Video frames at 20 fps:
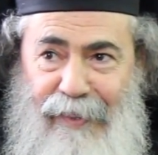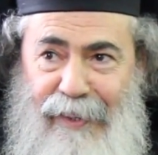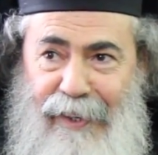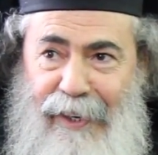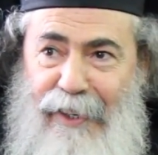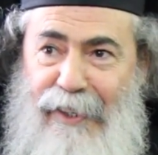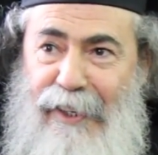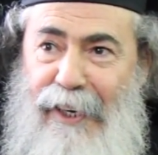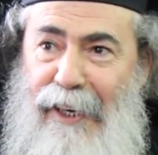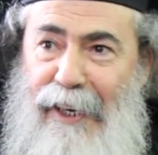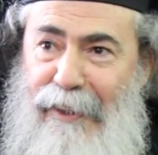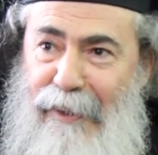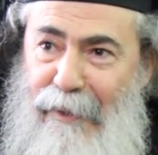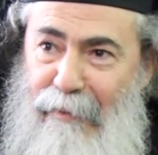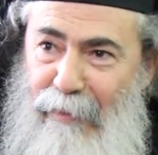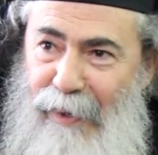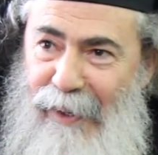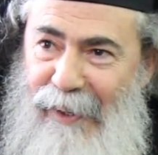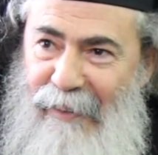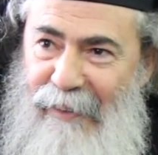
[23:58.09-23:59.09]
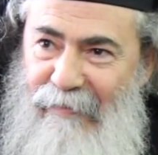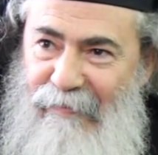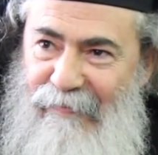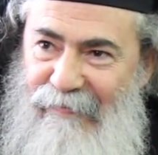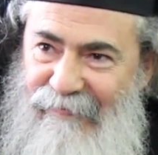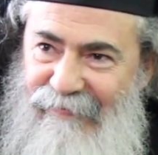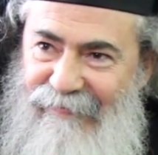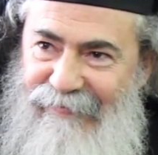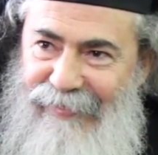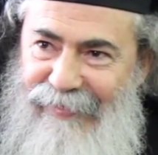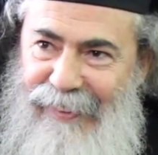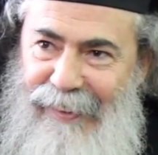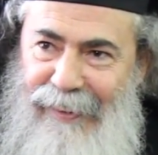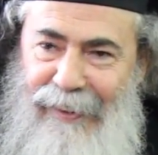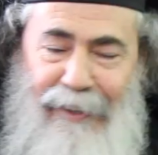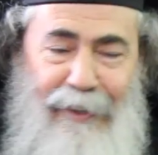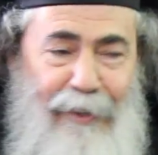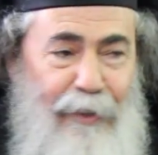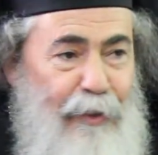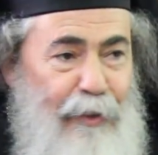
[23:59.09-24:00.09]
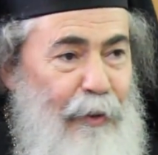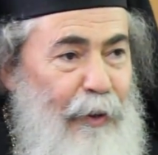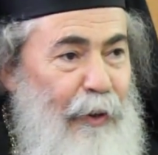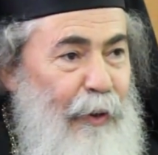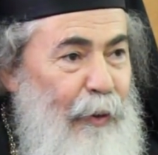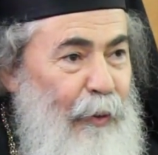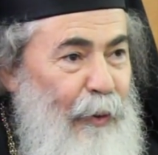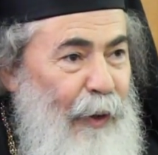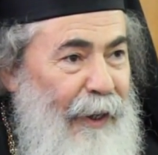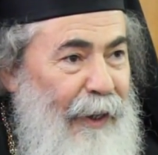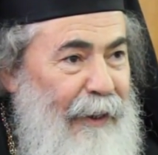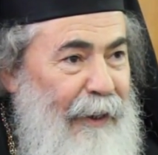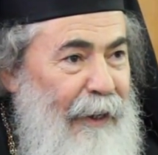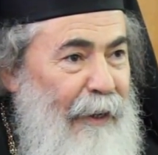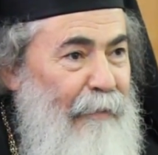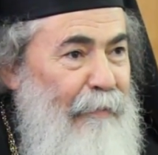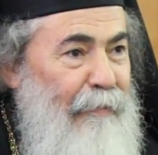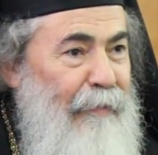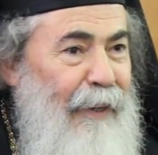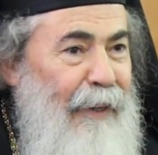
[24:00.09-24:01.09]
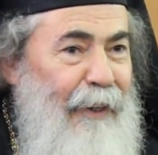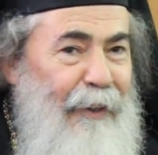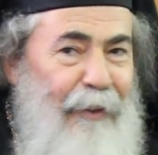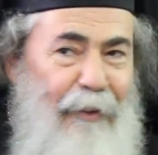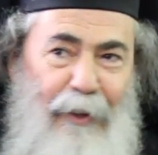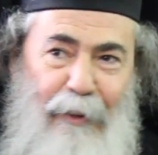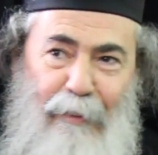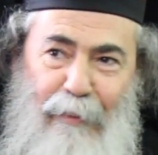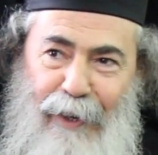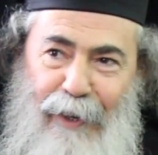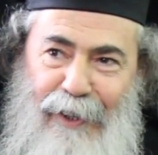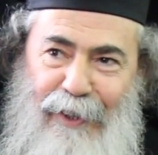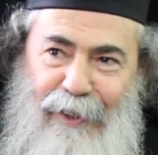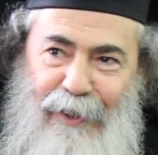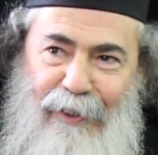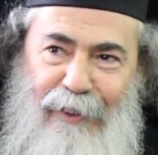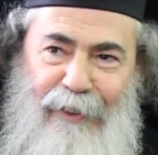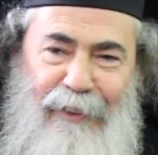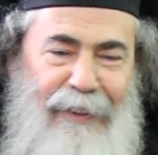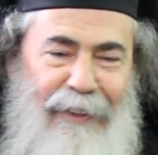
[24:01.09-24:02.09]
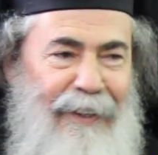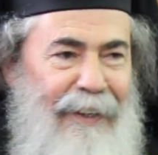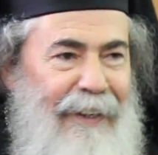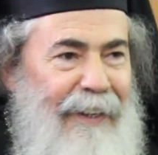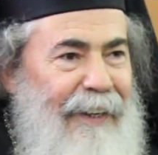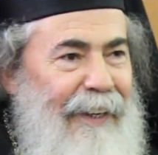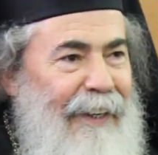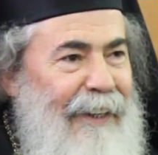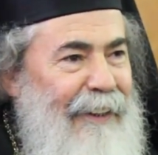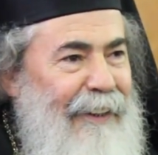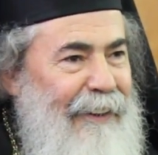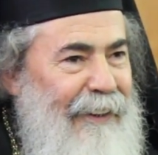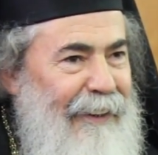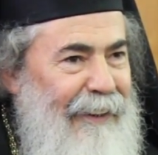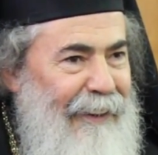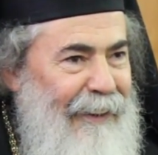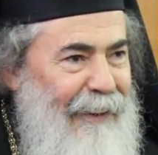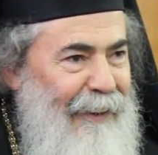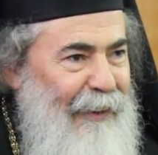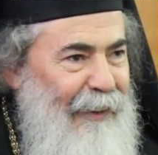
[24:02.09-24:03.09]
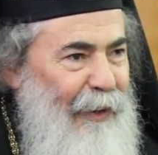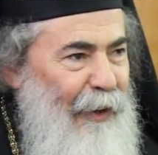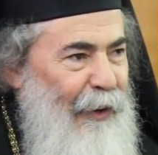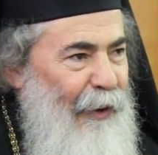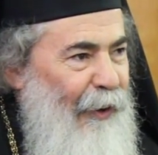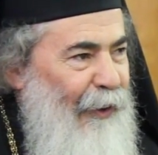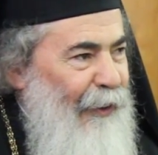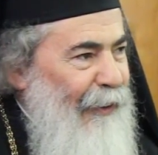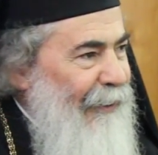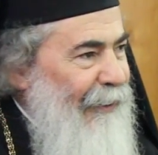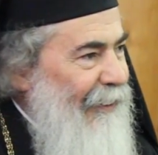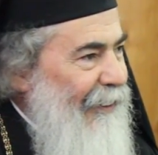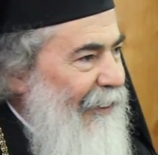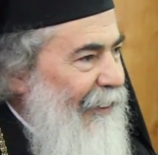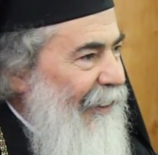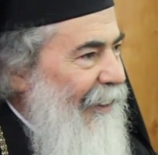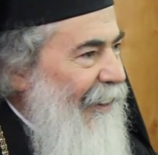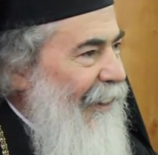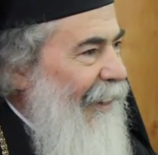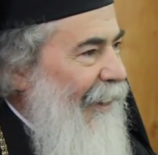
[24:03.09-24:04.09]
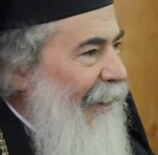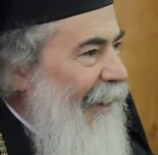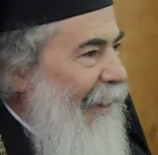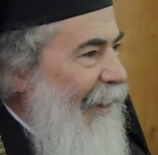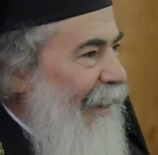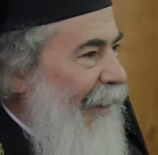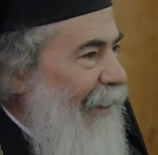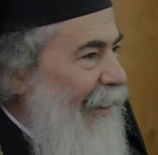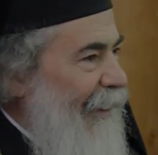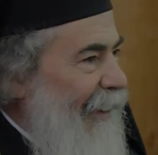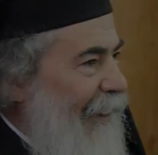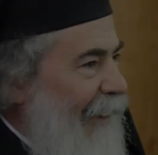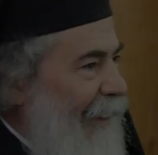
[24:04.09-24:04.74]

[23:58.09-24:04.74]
Yes, Hati So you're welcome and God bless you and uh, go on and